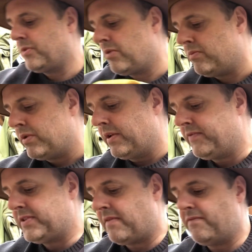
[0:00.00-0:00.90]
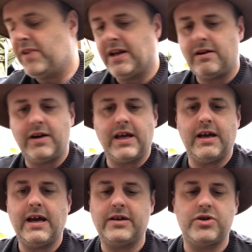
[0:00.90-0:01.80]
what if something like a
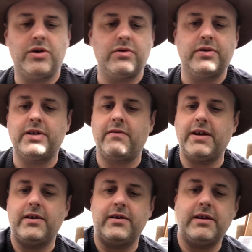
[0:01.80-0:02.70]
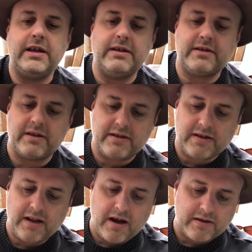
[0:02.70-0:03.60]
hedgehog or something eats a
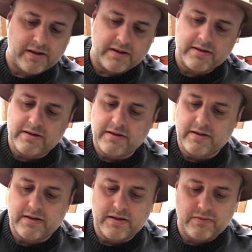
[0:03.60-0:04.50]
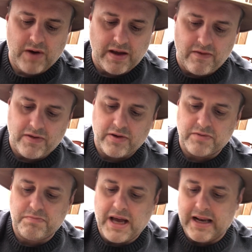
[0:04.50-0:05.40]
slug that's where you've
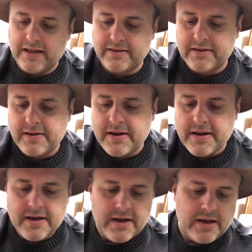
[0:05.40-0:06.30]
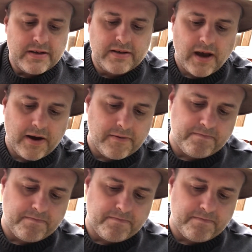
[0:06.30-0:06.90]
used pellets. So